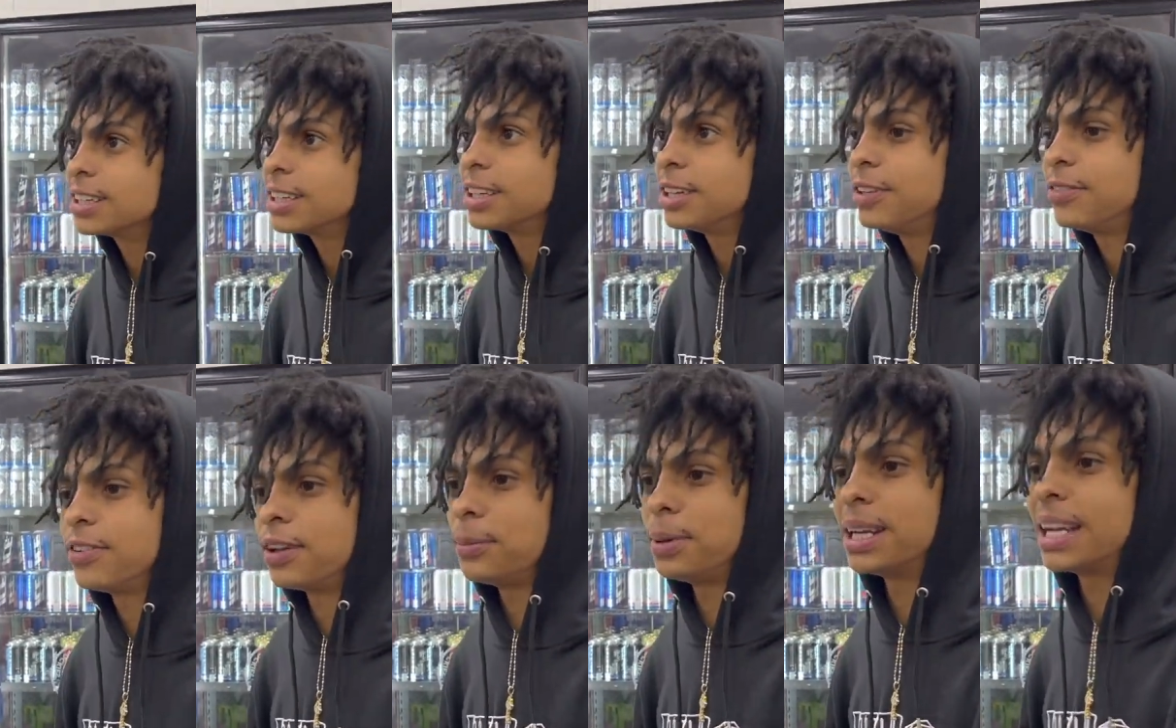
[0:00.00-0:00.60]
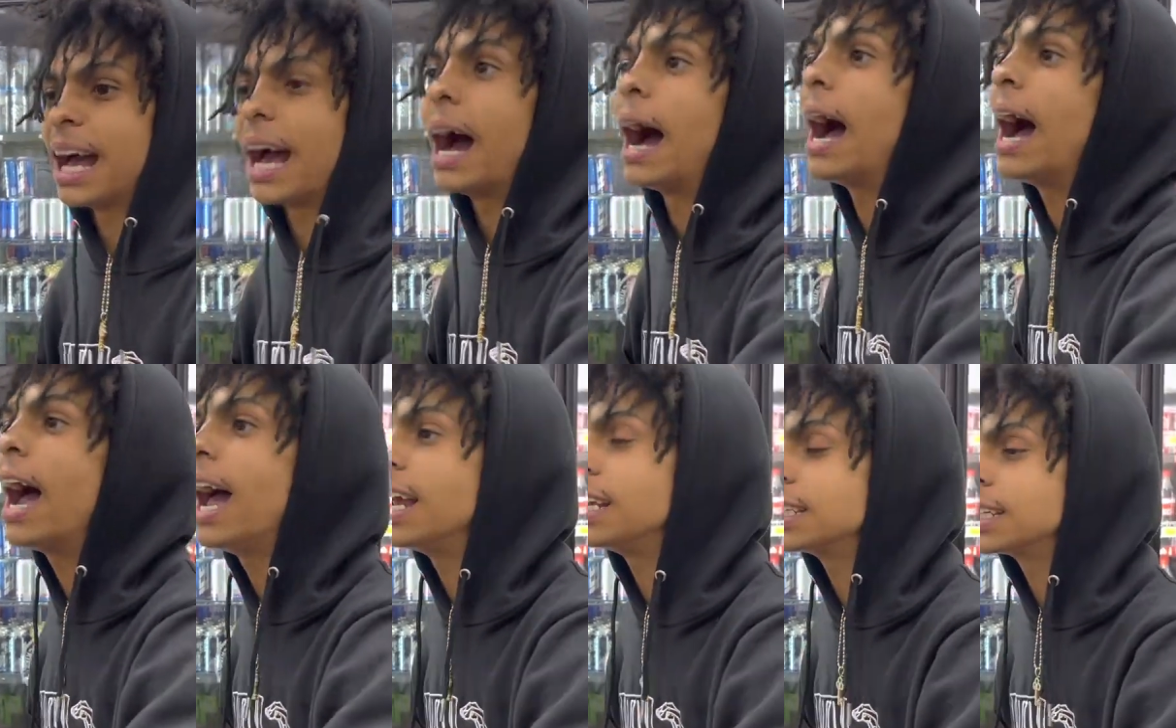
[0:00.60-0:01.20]
You feel me? Not
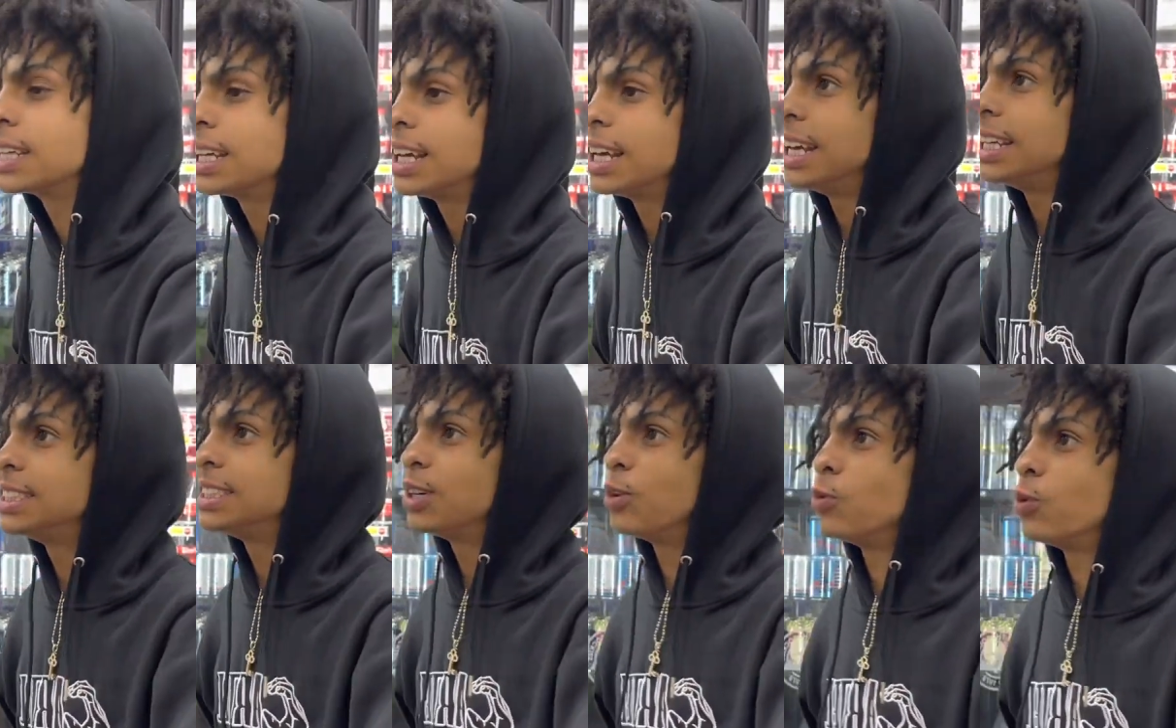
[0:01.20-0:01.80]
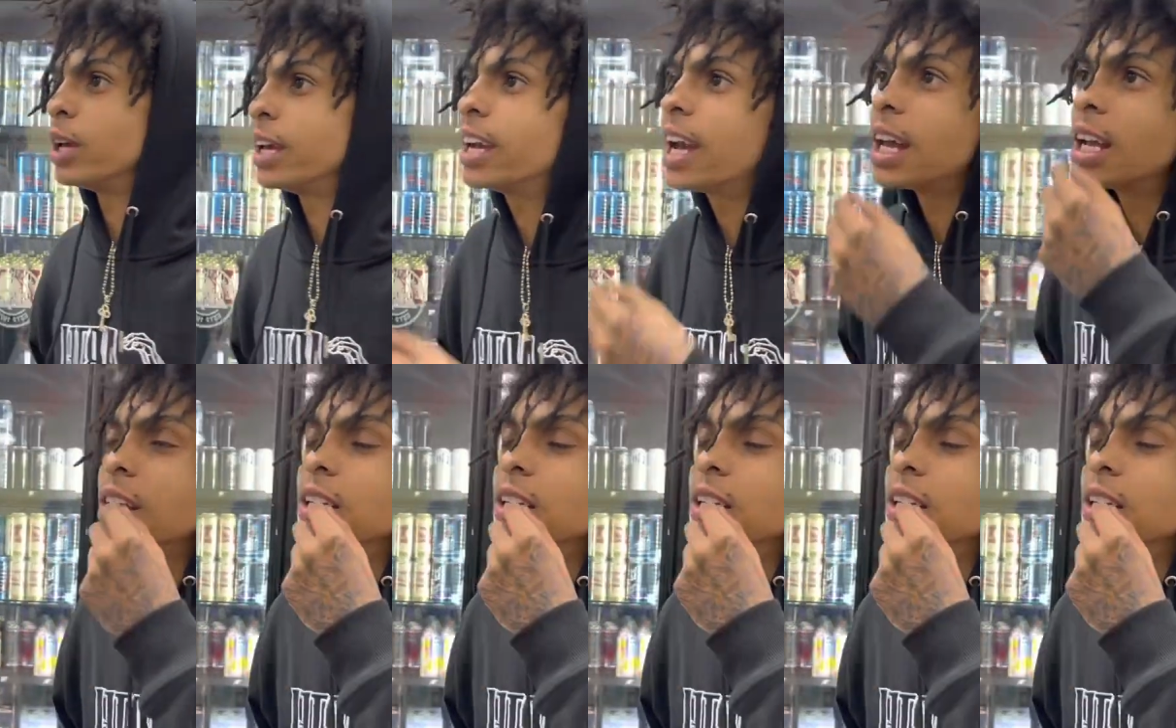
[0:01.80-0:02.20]
hot. It just it got a